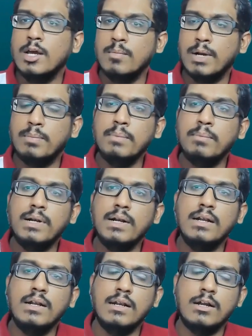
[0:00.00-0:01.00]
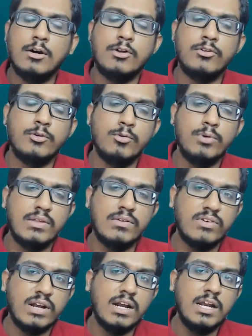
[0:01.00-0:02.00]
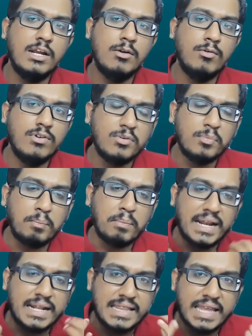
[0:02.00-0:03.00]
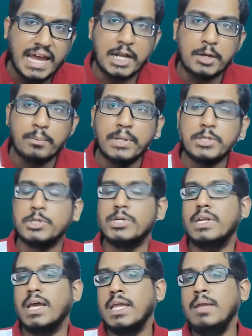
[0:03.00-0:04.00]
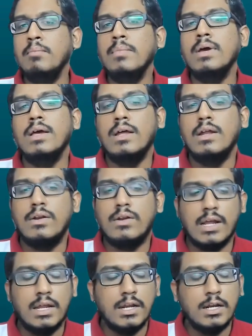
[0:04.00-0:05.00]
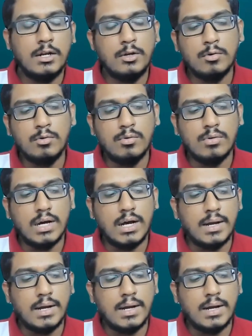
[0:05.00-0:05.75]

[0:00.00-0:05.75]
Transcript: But people or students generally don't spend that much time trying to,